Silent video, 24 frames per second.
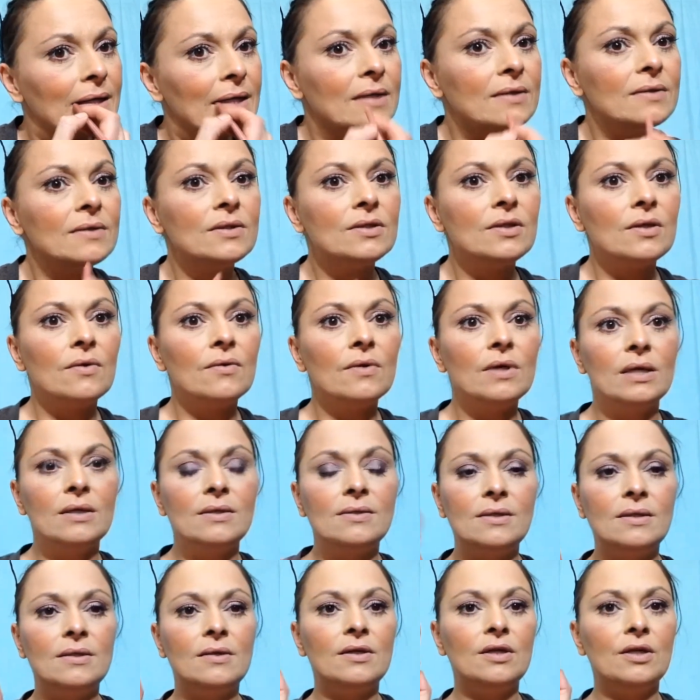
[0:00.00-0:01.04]
So
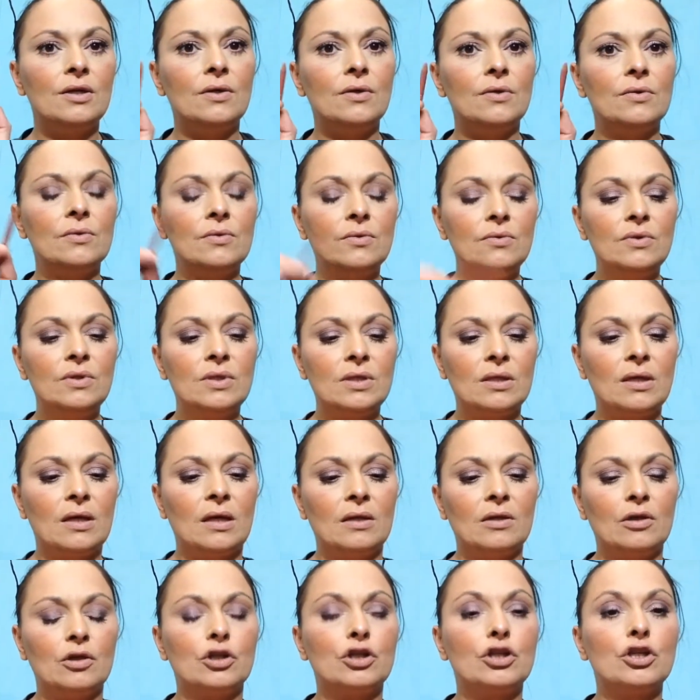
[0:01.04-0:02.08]
easy to use,
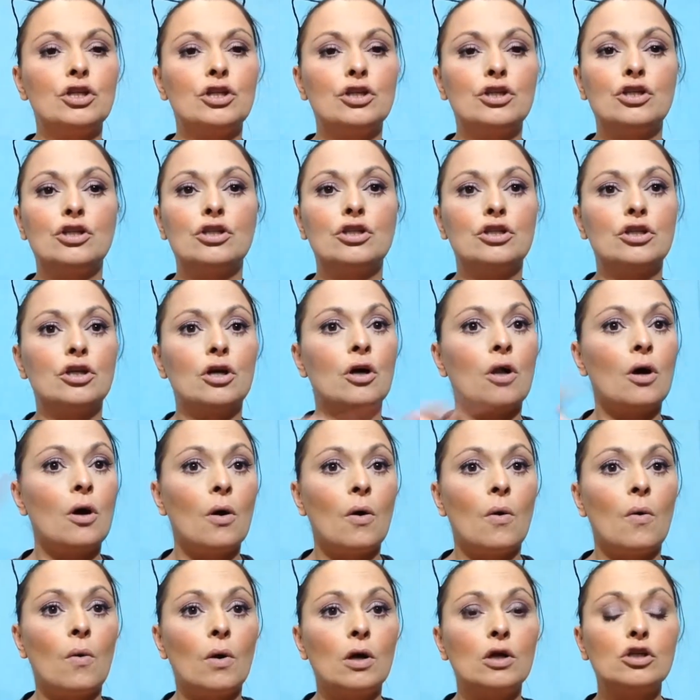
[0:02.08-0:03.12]
and they're
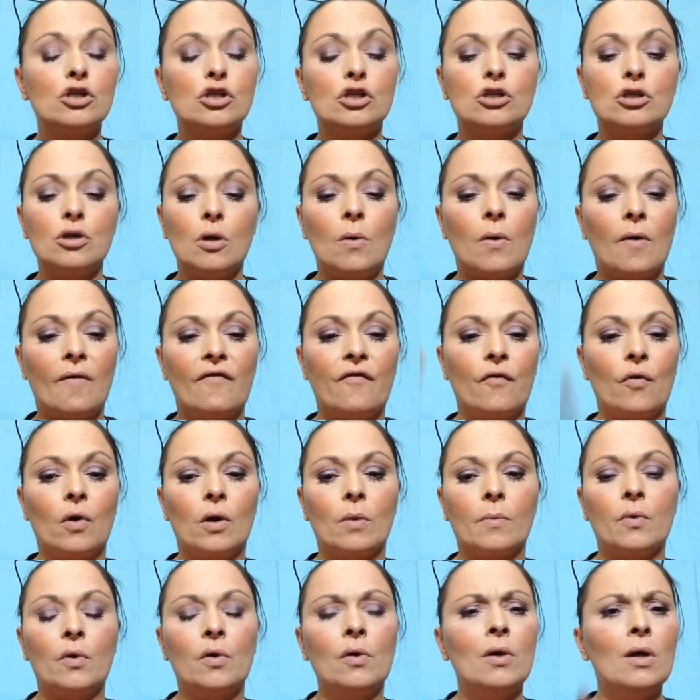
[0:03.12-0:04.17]
so, so
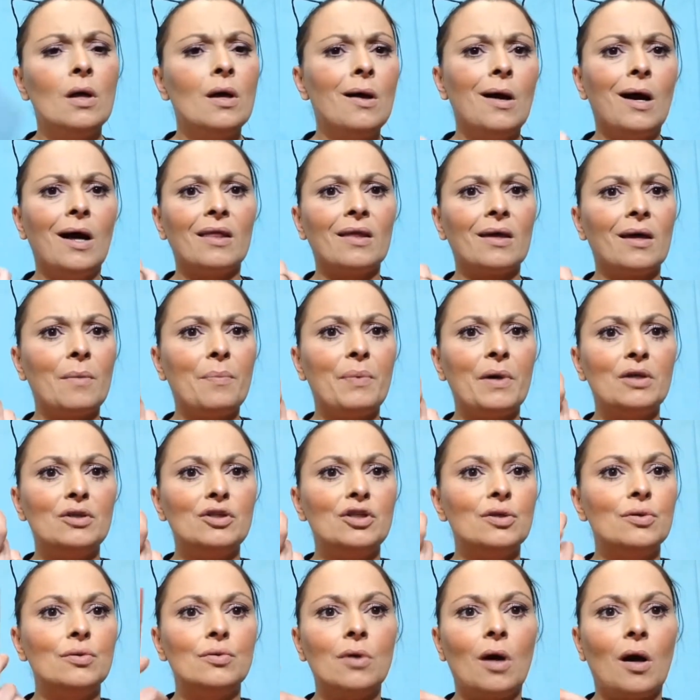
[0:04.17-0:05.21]
affordable. I think I paid
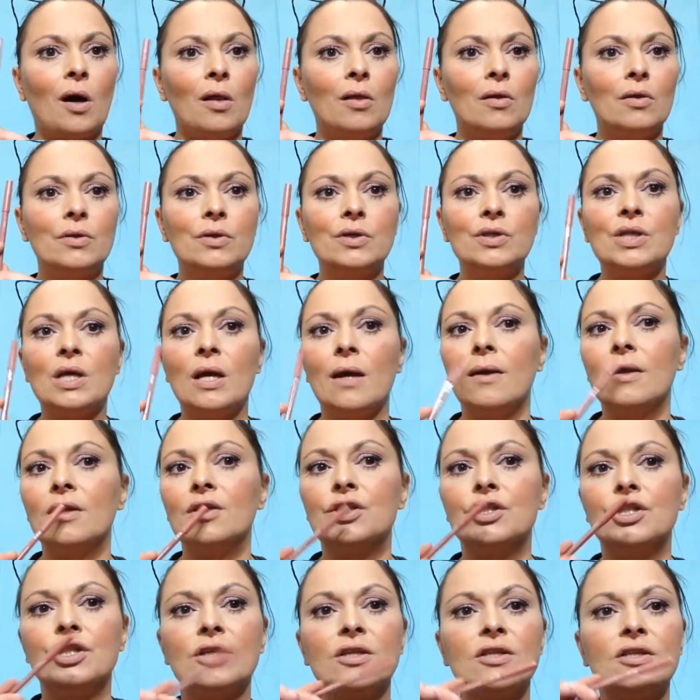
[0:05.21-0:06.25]
$2, and
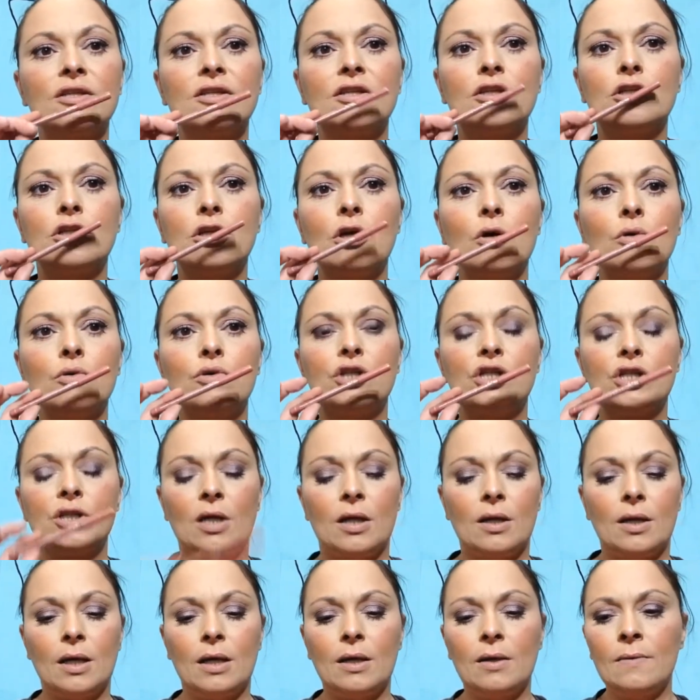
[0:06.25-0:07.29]
it's just so
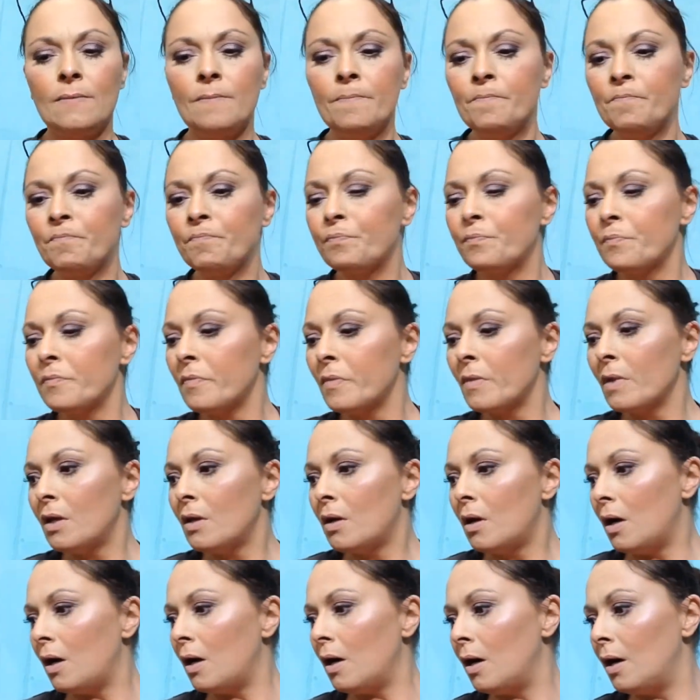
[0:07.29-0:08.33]
stunning.
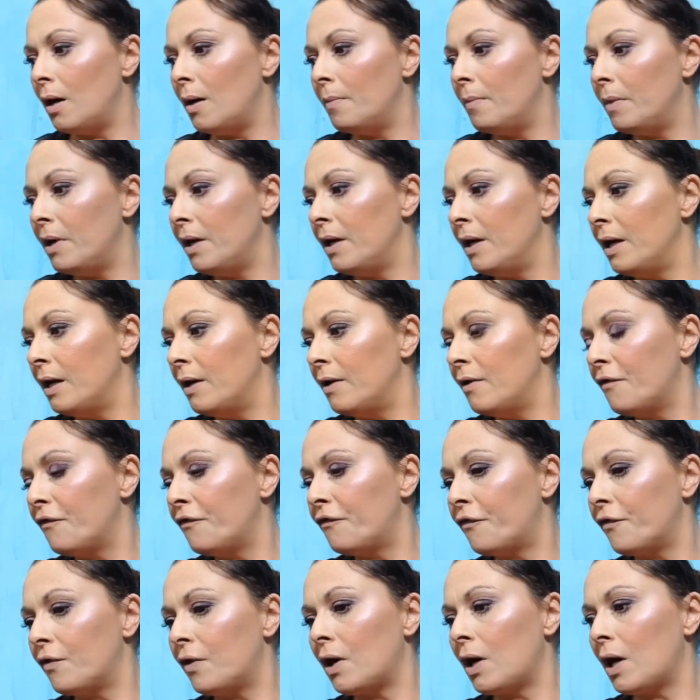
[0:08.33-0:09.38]
Um, and
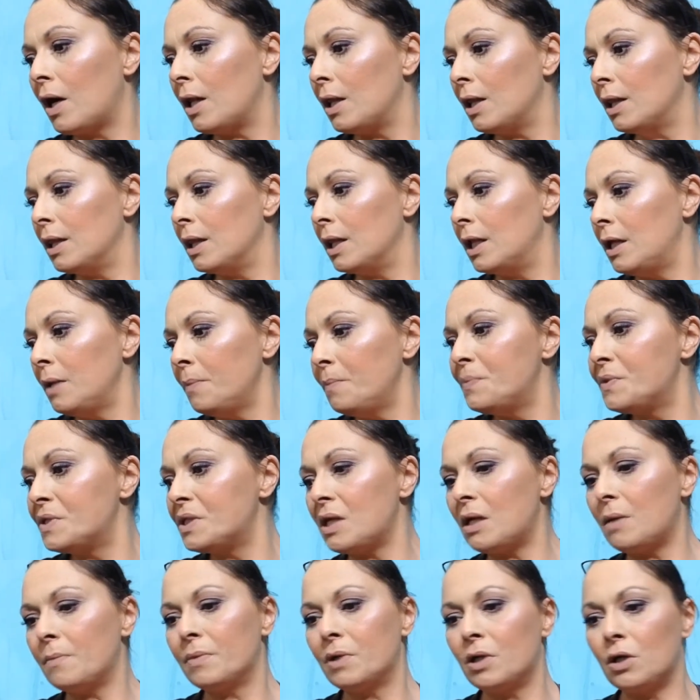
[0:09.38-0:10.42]
for
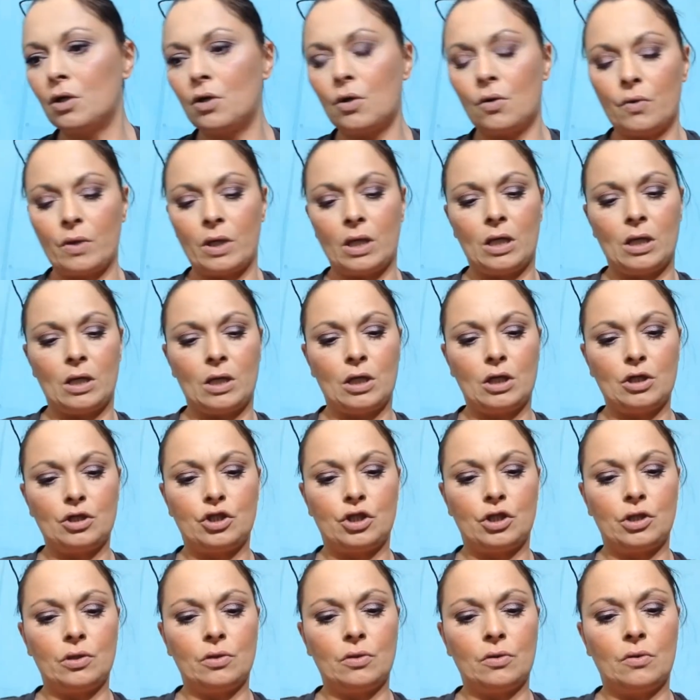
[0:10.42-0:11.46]
lips, I'm going to go
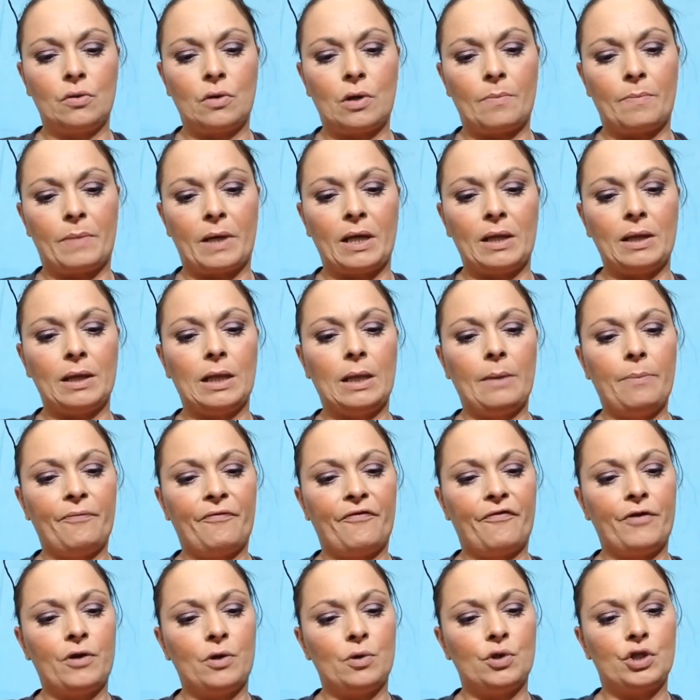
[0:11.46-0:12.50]
into by Lip
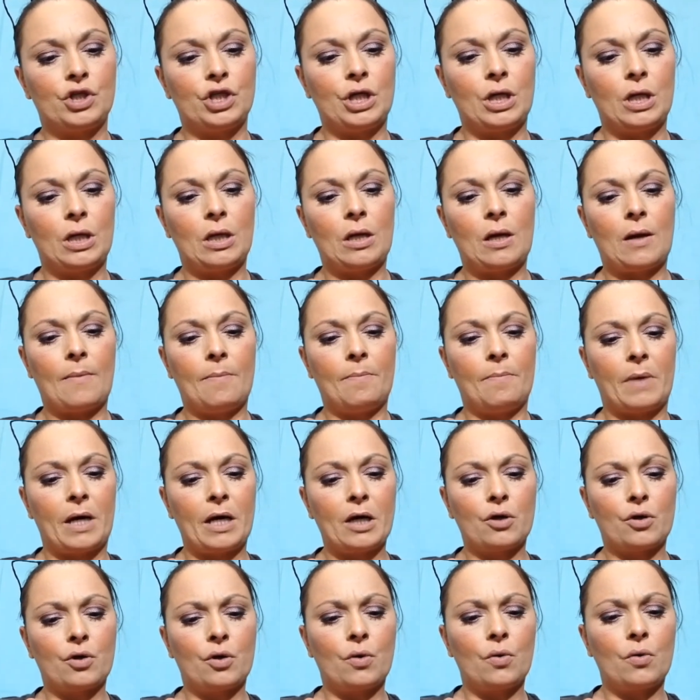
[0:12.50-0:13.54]
Fusion
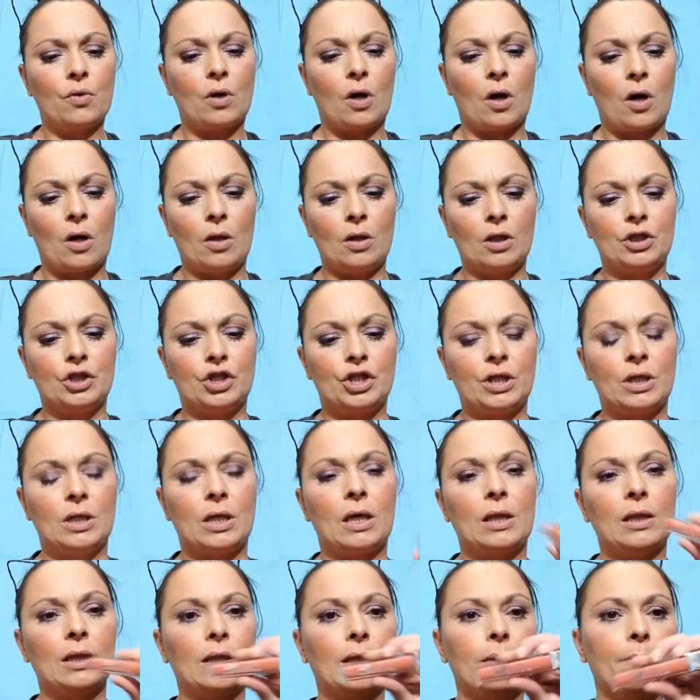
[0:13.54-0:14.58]
Micro
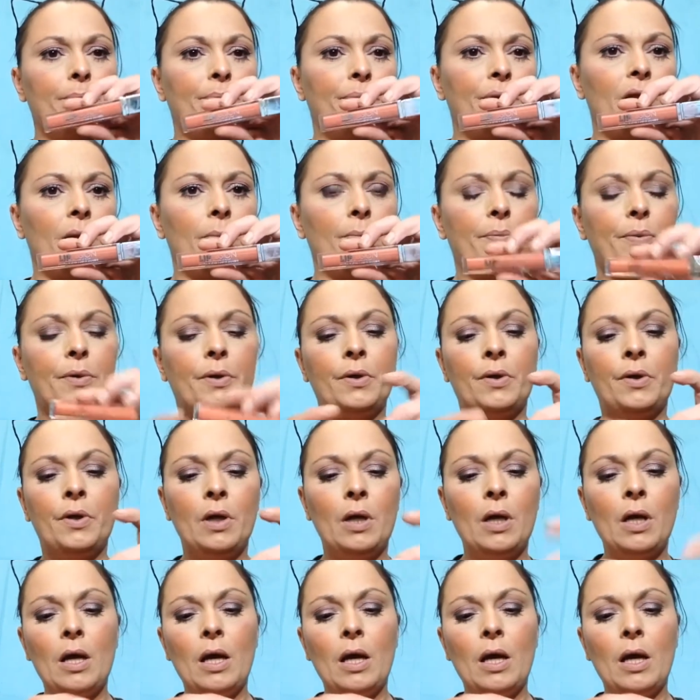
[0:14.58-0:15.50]
Collagen Lip Plumper.